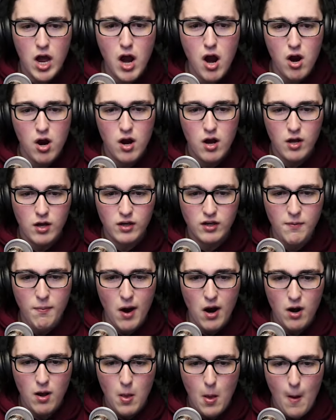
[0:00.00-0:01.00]
Here, come
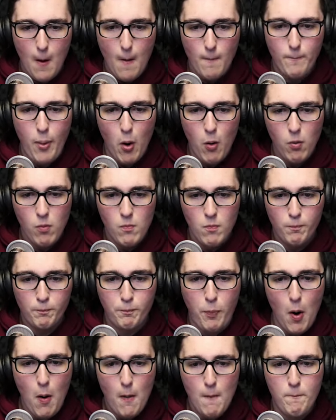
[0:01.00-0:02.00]
here.
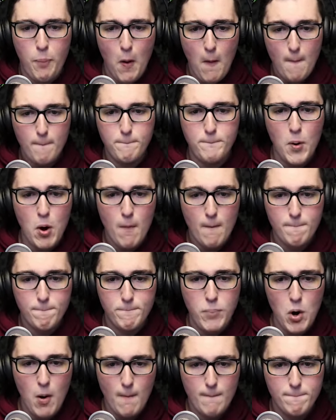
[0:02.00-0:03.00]
I'm on top of the rocket ship
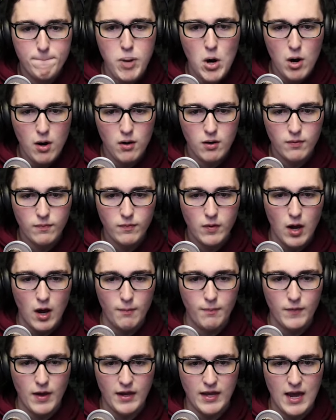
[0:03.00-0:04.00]
right now, dude. Oh,
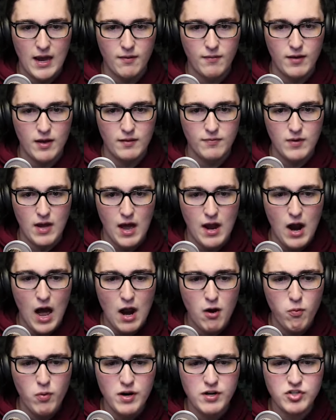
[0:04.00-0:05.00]
I can't. I, I
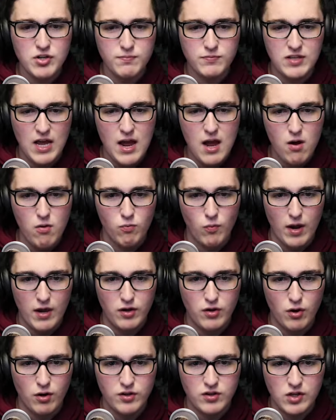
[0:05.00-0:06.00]
don't want to jump down. Wait,
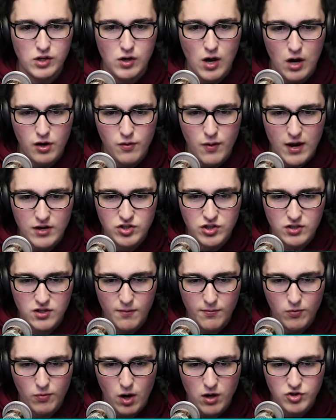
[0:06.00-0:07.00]
you're on. Are you actually on top
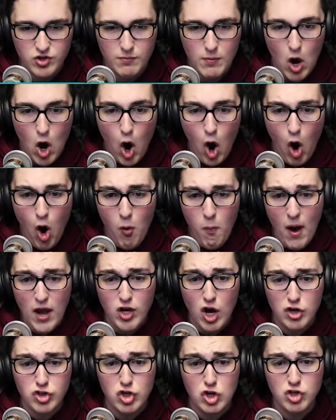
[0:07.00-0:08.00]
of the rocket ship? Oh my
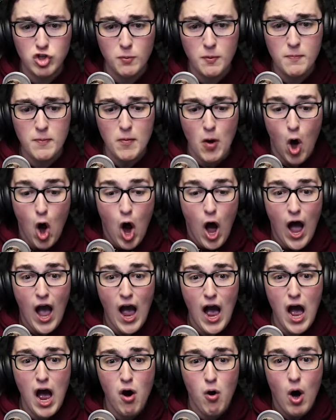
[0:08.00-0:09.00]
gosh, there's yeah. so many people.
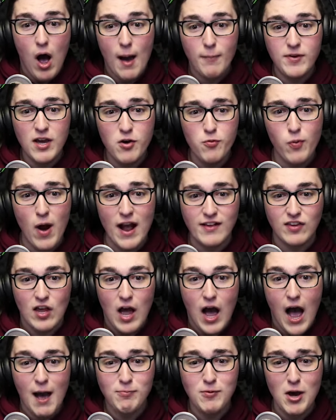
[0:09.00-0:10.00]
Ow! I'm getting wrecked.
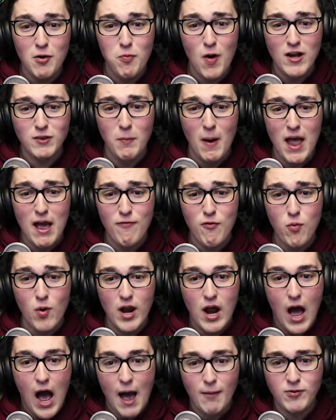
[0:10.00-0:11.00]
I'm getting wrecked by everyone.
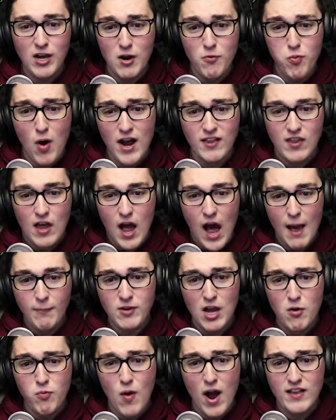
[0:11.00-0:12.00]
I'm getting wrecked. I'm
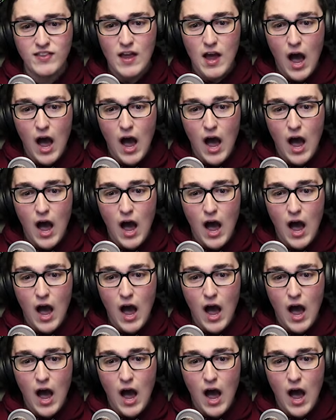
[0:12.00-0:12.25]
getting wrecked.